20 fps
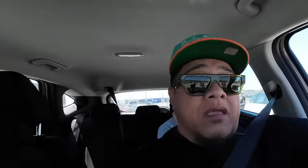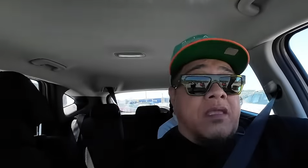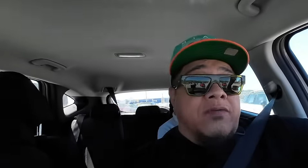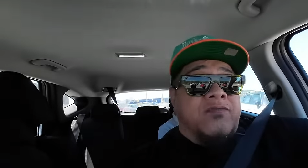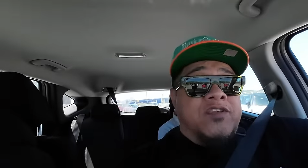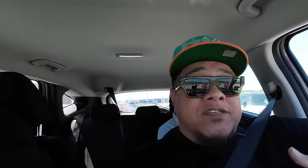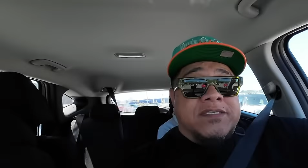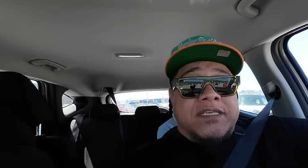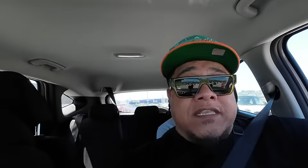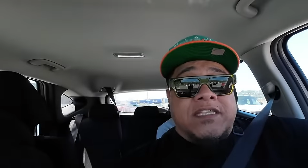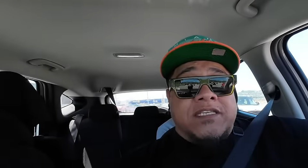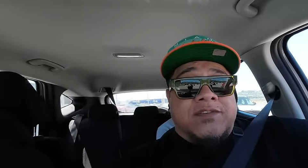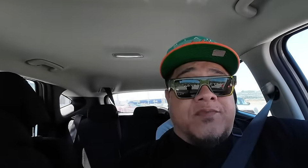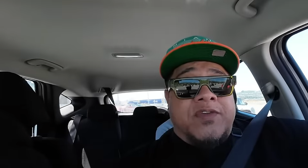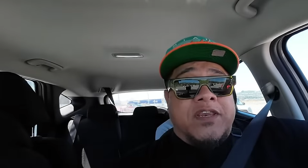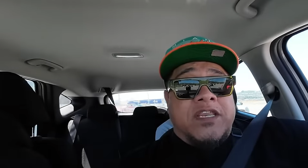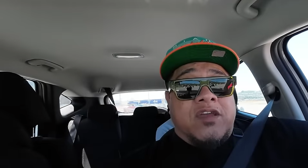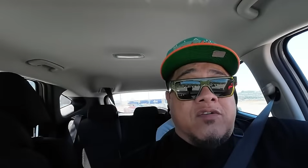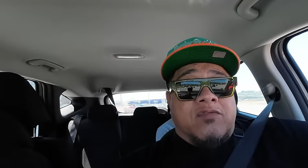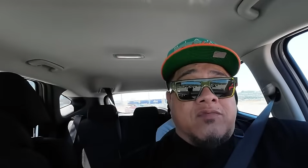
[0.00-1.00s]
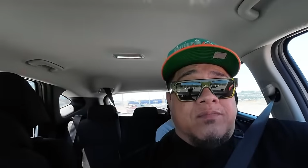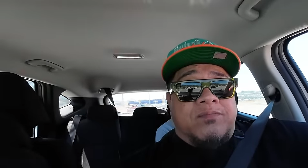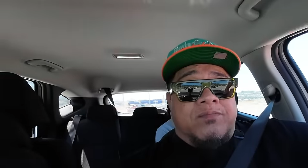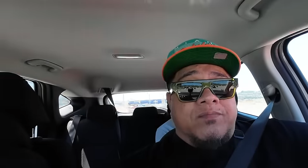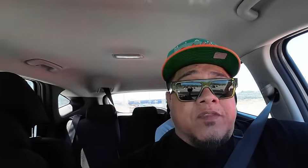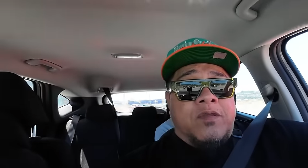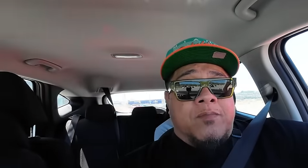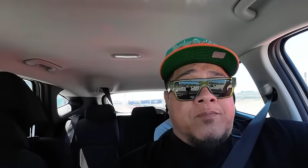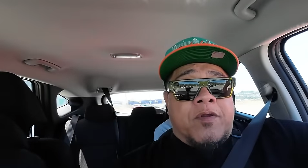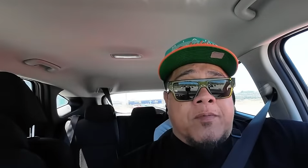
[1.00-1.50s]
if you see this video,
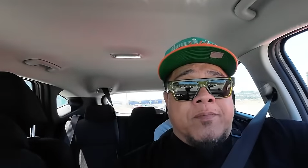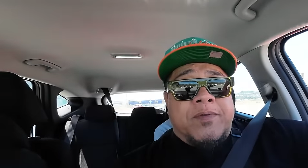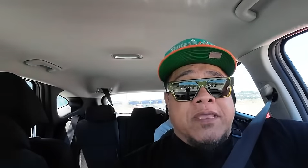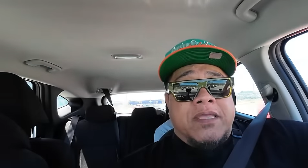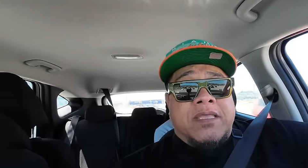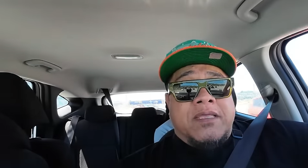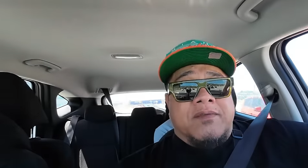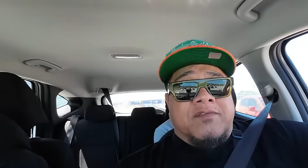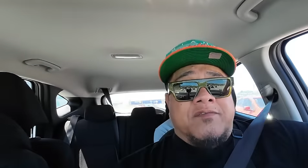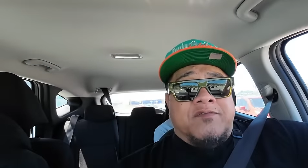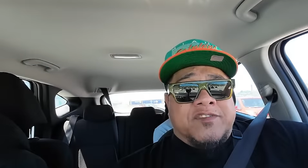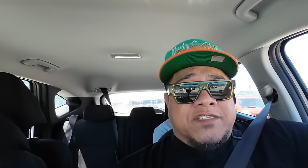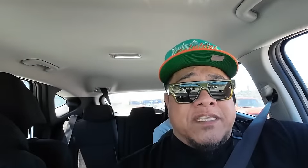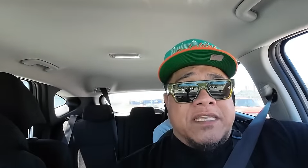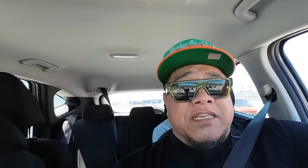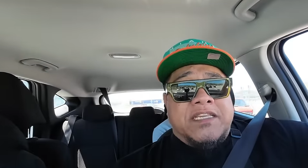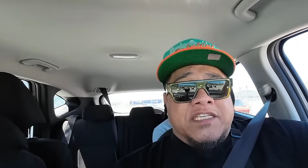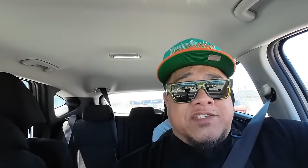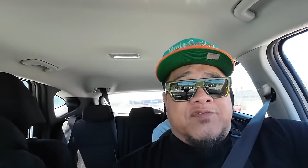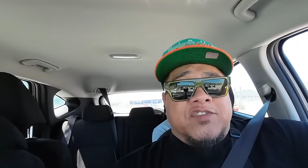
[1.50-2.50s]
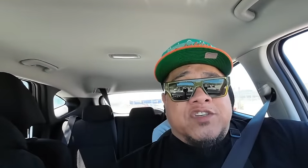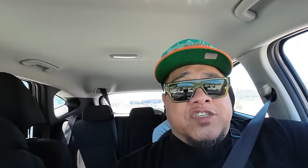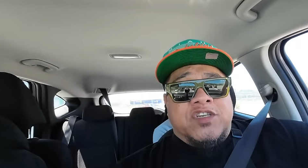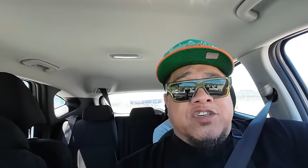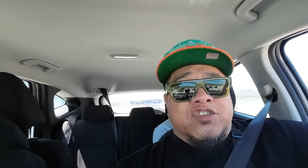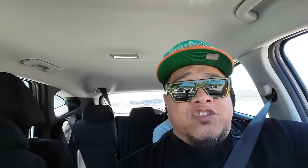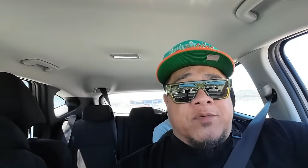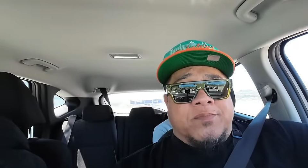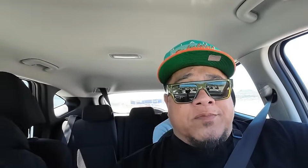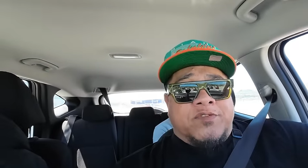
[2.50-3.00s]
you probably have seen this fish
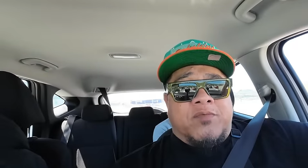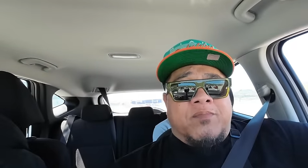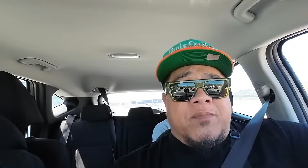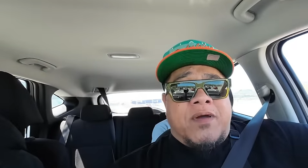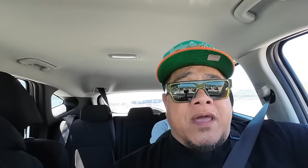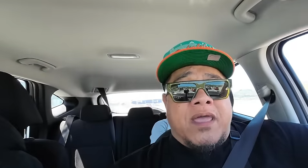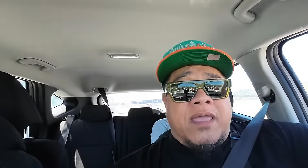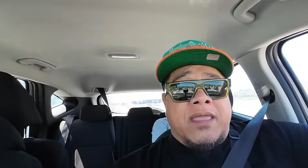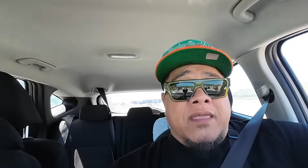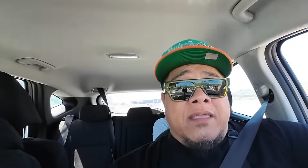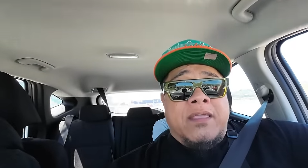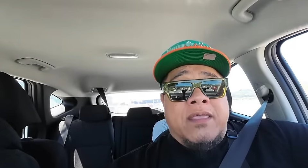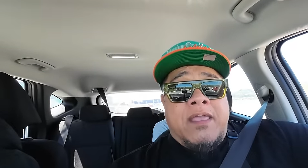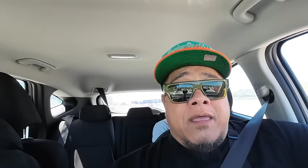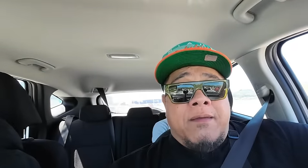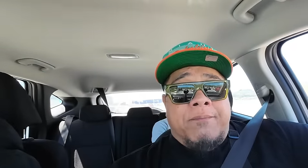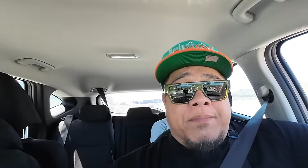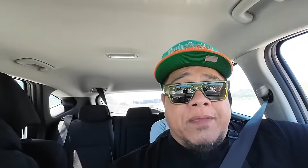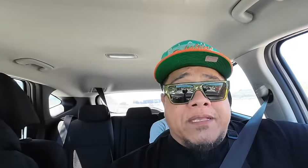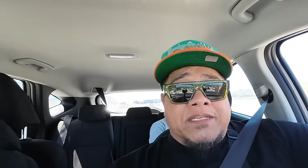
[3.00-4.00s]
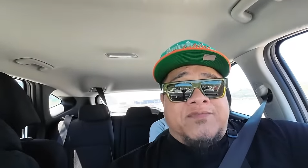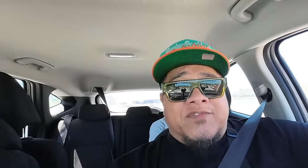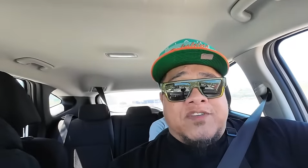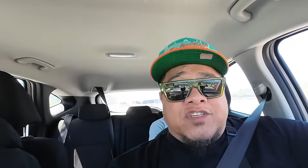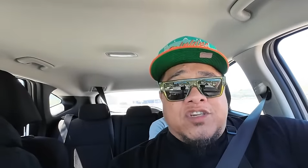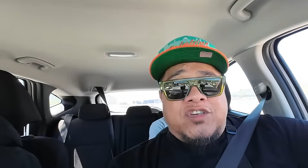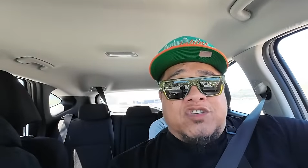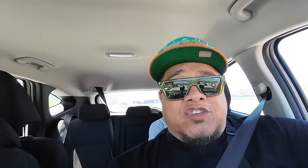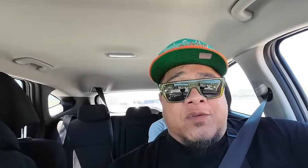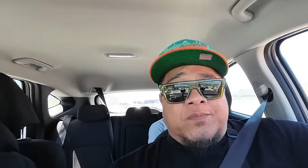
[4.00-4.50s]
and chips on my best
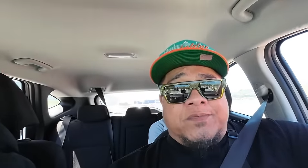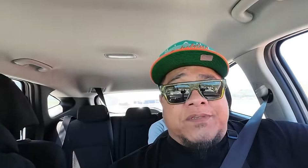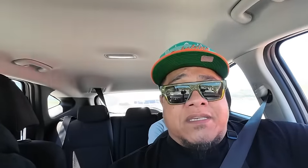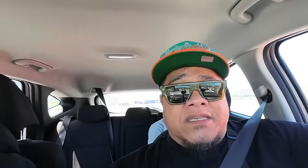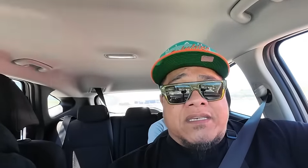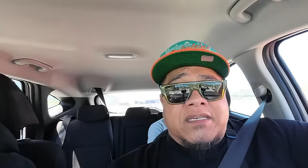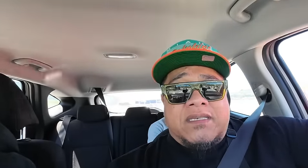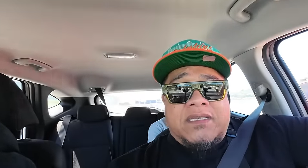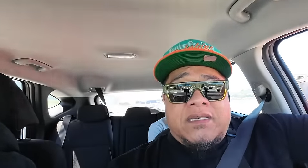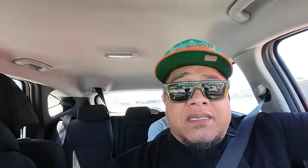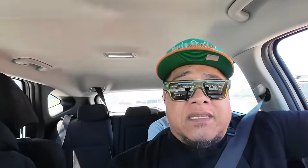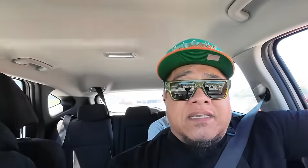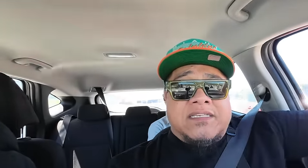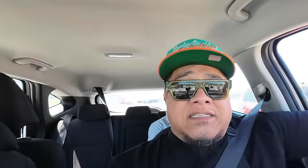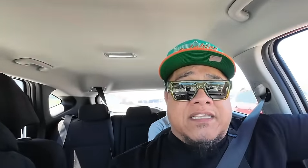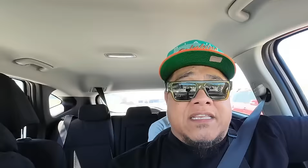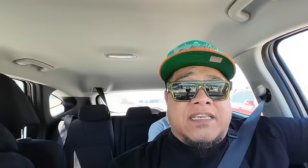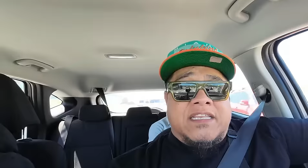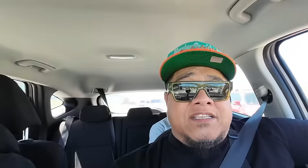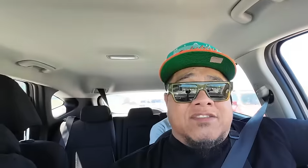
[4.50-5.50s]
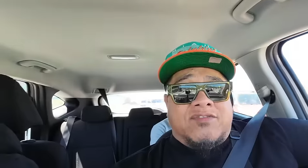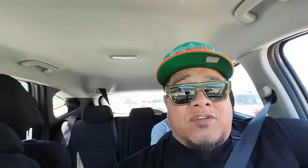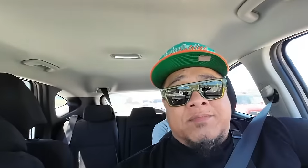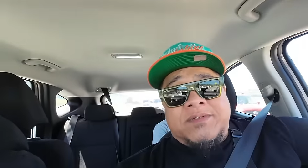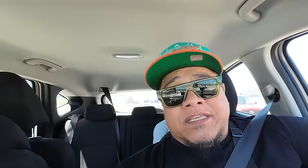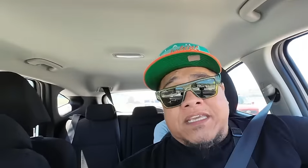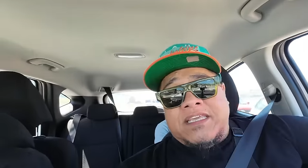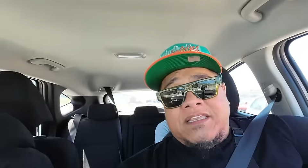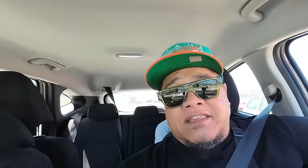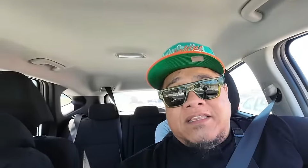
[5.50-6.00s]
fish and chips in, in the city. So I'm
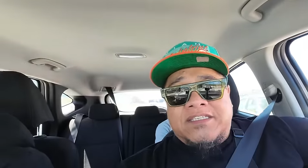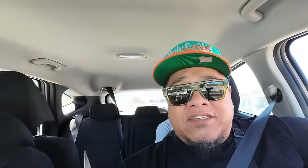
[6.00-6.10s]
taking